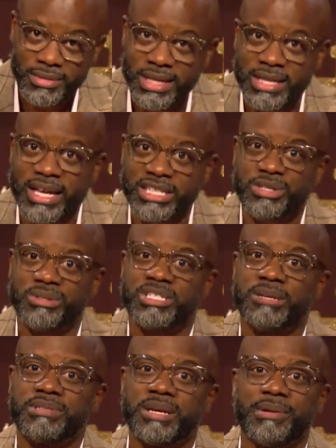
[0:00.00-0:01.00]
That's on
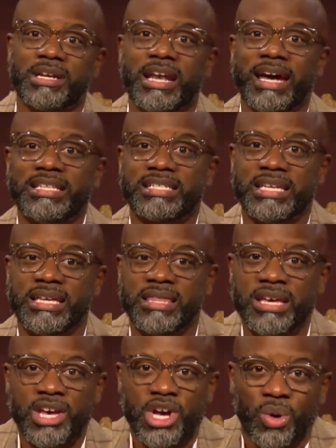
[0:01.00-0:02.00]
September the
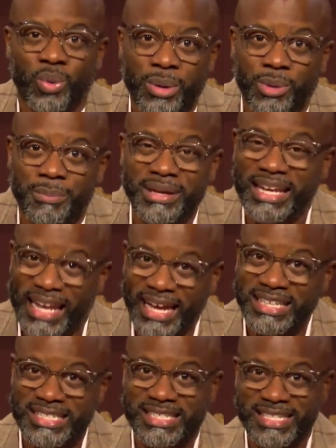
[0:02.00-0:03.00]
19th. We will be
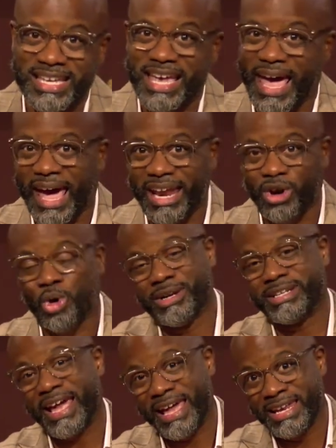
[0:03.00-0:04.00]
licensing and
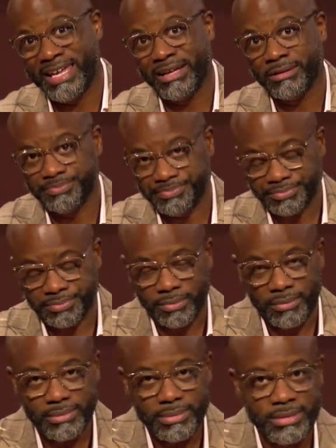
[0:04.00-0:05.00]
ordaining
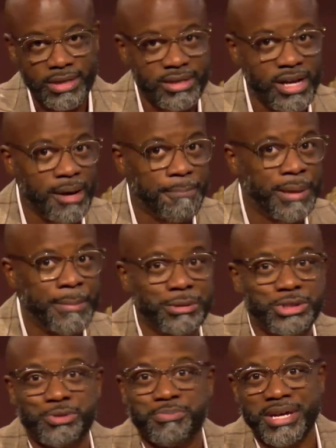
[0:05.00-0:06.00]
uh, people
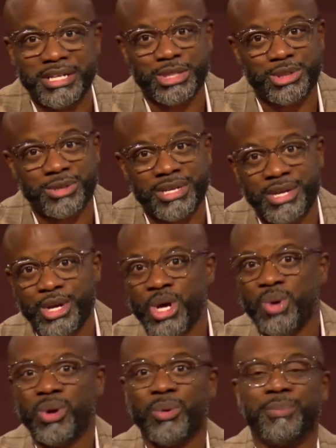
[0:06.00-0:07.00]
to ministry.
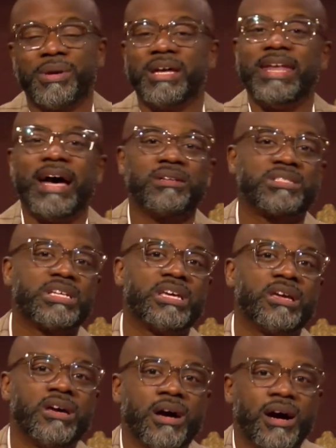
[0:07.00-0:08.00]
We will be announcing
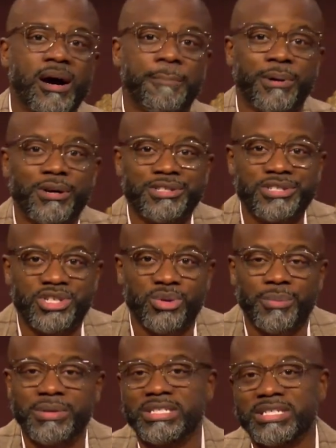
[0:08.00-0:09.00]
uh, persons who will
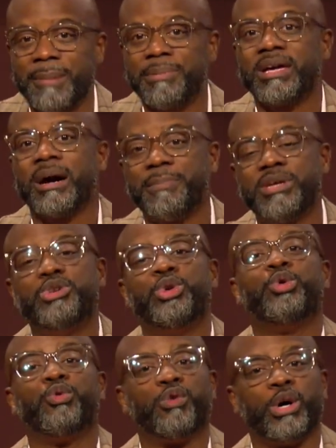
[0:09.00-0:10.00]
be stepping up in
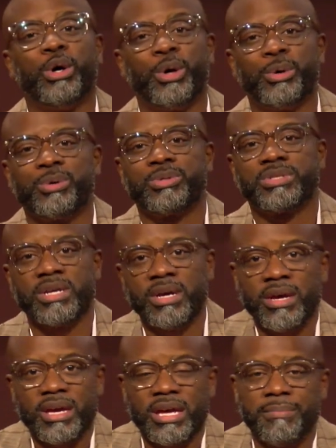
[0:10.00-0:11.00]
new roles
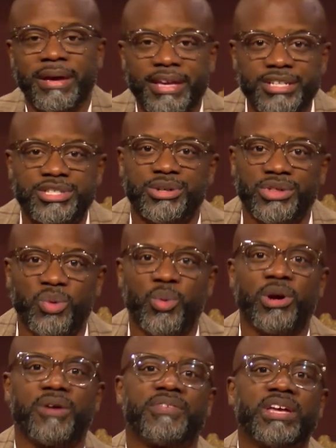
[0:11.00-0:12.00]
and making sure the
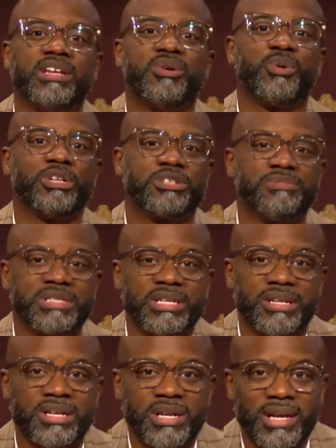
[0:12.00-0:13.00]
work of Kingdom Worship
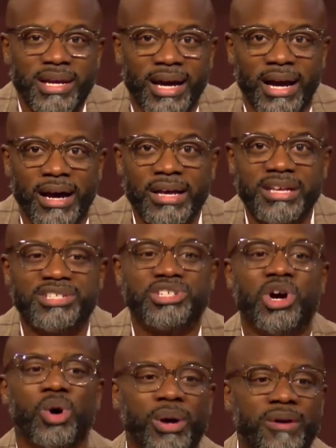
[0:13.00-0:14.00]
Center uh, is
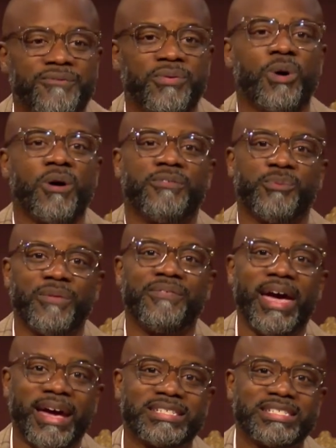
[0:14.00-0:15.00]
going forth with
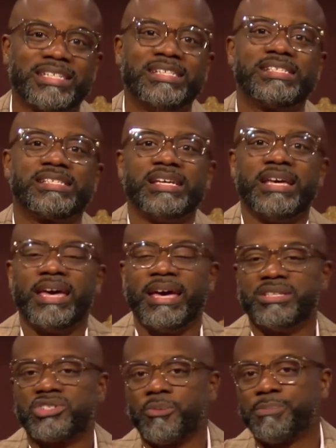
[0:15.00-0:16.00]
excellence.
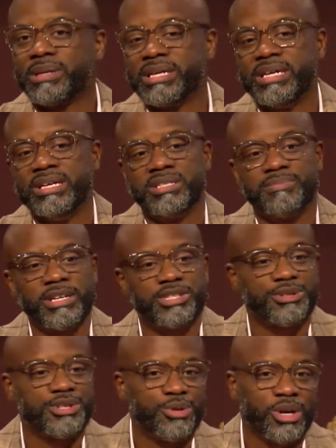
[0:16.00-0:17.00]
And so please make
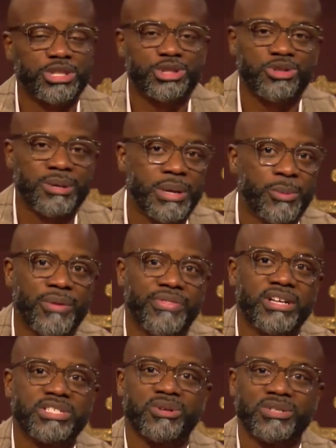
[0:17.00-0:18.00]
sure you are streaming with
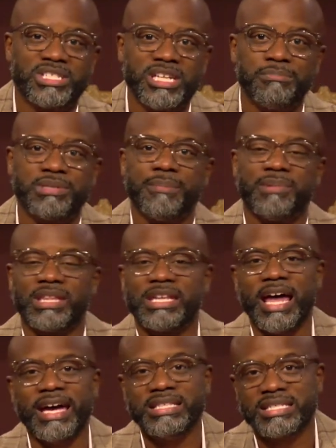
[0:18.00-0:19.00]
us on September the
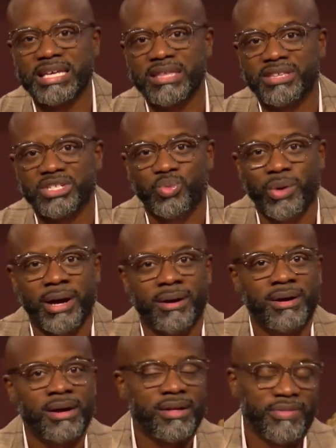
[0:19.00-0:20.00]
19th as well.
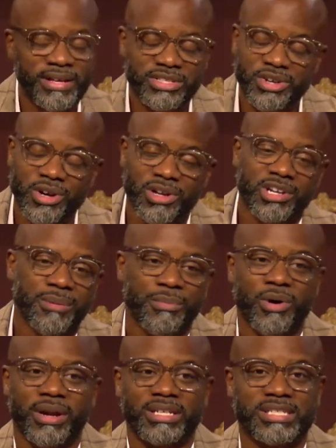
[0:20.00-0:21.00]
That's early in the
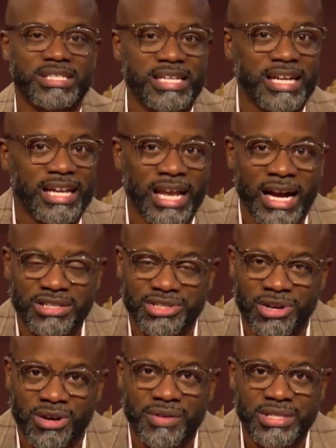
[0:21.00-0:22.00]
morning, it's a 10 o'clock
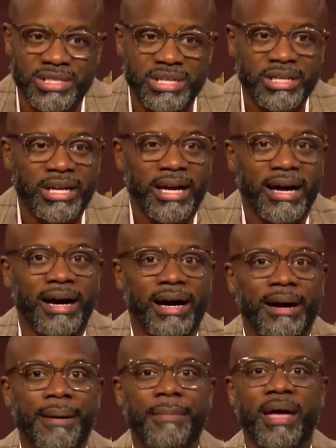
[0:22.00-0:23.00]
service.
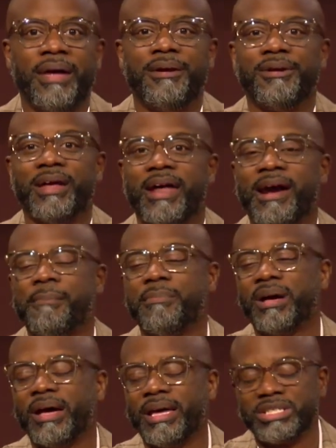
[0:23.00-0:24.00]
Um, and, and
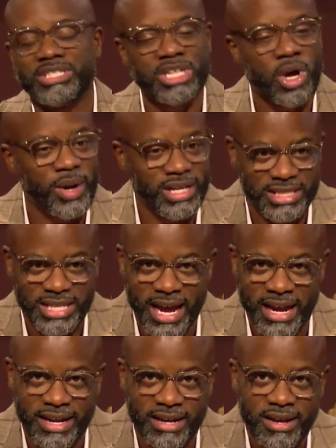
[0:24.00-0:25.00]
I'm so
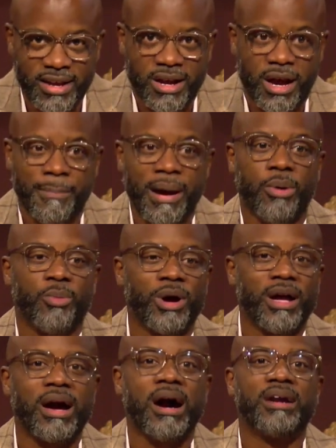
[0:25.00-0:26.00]
excited about what
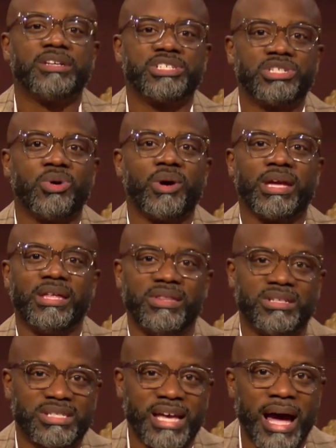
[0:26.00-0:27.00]
God is doing in
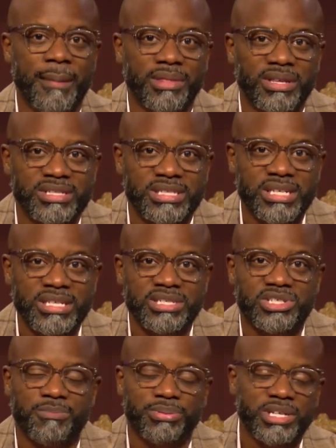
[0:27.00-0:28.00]
this time in this season.
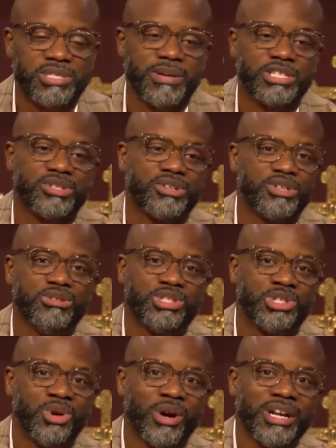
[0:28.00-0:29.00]
So please make sure you
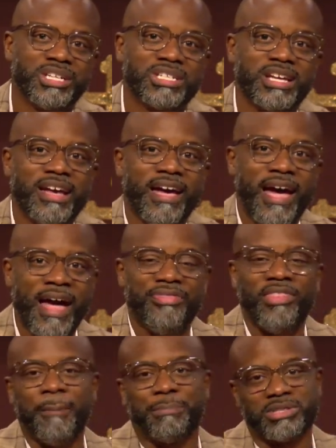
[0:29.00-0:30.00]
join us at
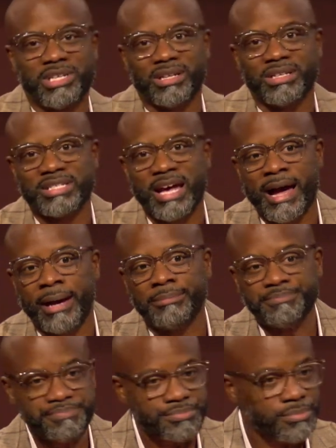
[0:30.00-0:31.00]
that particular time.